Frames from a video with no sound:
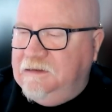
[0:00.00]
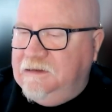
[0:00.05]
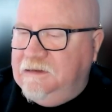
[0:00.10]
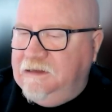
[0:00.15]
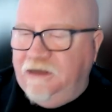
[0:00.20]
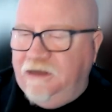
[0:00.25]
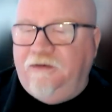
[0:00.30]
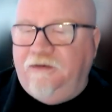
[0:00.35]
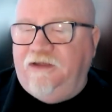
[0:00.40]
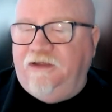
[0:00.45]

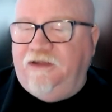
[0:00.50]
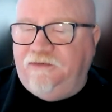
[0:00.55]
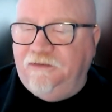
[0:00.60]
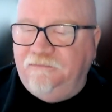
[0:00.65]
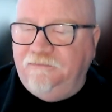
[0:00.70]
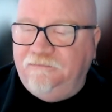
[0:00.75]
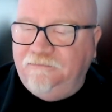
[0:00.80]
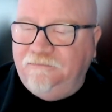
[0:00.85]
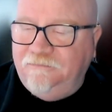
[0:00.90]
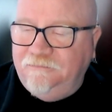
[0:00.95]
Interesting.
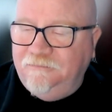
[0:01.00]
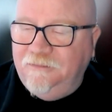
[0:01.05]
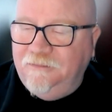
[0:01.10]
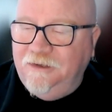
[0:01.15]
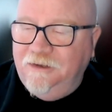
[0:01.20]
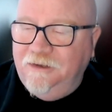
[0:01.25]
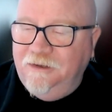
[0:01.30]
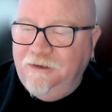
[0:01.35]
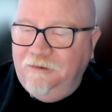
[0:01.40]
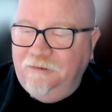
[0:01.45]

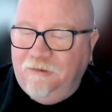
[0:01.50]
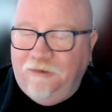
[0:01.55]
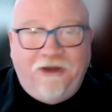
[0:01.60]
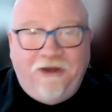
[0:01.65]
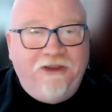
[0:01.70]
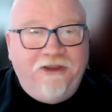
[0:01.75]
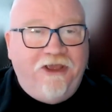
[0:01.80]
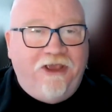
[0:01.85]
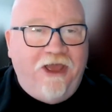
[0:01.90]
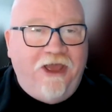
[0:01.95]
Well, there
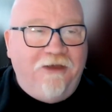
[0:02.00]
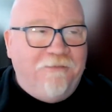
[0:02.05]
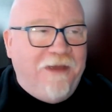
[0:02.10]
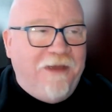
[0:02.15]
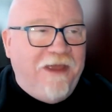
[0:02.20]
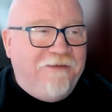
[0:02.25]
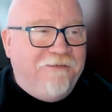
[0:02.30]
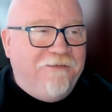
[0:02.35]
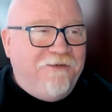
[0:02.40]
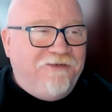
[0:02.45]
you go,
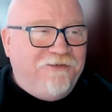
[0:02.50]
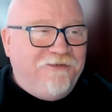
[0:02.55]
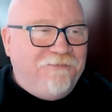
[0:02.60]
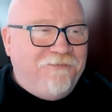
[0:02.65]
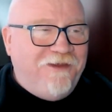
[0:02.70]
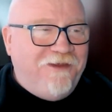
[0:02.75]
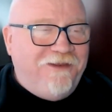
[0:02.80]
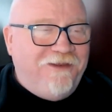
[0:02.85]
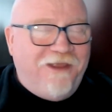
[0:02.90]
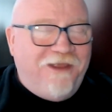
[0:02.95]
man. We should
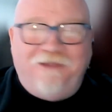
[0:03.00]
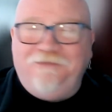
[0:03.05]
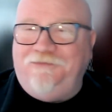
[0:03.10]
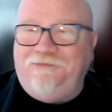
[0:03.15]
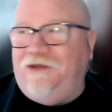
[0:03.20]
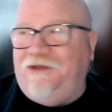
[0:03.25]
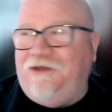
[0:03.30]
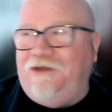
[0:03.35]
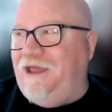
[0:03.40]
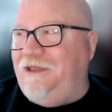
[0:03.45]
be.
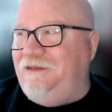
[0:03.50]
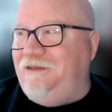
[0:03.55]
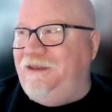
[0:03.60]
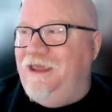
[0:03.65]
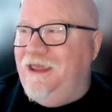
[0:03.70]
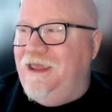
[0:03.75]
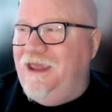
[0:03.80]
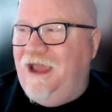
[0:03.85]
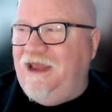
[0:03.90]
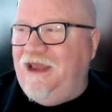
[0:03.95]
So I
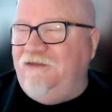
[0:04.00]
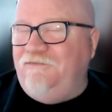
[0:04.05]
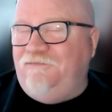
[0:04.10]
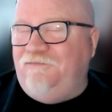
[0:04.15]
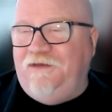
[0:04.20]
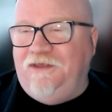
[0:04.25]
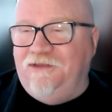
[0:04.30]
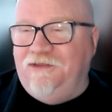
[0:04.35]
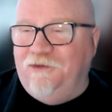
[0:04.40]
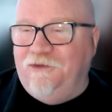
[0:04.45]
had a
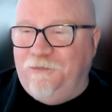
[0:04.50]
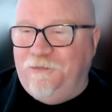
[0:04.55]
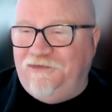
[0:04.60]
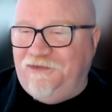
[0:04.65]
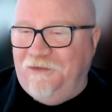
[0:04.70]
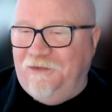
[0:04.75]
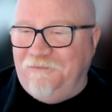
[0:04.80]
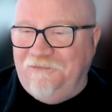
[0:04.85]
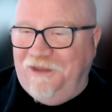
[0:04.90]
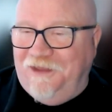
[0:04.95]
feeling there'd be
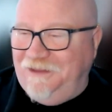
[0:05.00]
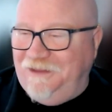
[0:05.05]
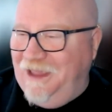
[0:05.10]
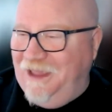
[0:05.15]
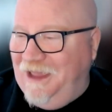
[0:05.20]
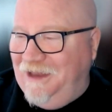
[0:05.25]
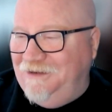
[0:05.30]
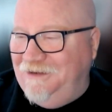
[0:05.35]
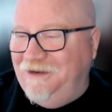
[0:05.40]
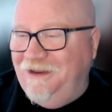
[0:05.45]
something like
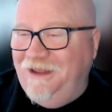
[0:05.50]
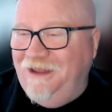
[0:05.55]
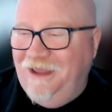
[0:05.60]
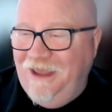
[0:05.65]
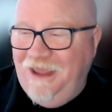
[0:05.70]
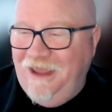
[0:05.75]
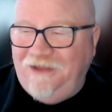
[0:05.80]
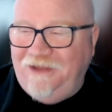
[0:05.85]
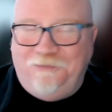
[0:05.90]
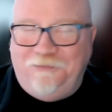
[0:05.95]
that.
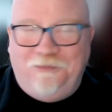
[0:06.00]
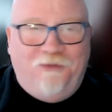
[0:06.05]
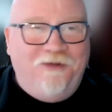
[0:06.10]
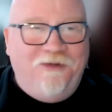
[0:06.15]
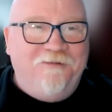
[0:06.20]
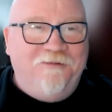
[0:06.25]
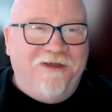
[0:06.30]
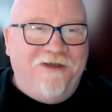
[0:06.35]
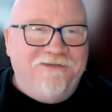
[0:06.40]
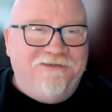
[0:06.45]

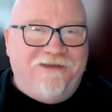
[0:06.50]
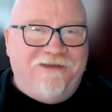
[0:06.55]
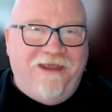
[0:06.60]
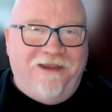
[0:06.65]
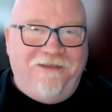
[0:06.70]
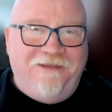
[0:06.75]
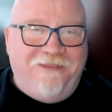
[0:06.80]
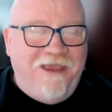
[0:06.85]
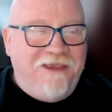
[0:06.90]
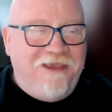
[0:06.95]
Exploit
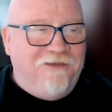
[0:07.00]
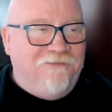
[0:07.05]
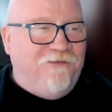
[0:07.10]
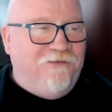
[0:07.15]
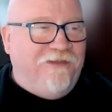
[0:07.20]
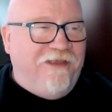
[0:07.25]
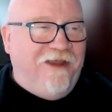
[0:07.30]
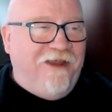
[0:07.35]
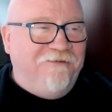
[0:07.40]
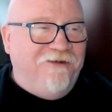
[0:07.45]
Wednesday. Thank you for
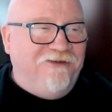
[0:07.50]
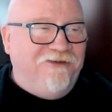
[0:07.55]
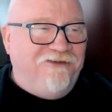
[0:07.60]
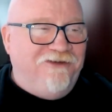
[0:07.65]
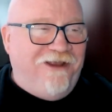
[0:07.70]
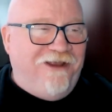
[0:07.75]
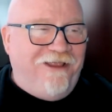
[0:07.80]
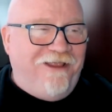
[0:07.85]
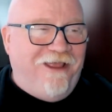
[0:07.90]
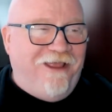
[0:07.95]
that,
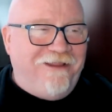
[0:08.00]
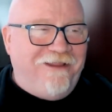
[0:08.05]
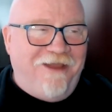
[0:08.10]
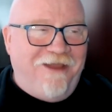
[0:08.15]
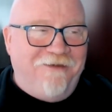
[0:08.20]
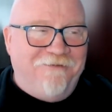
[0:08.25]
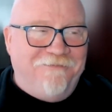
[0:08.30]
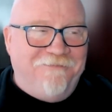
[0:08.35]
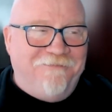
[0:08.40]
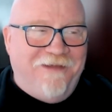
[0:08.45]
Richard. I like
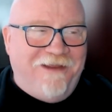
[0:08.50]
that one, man.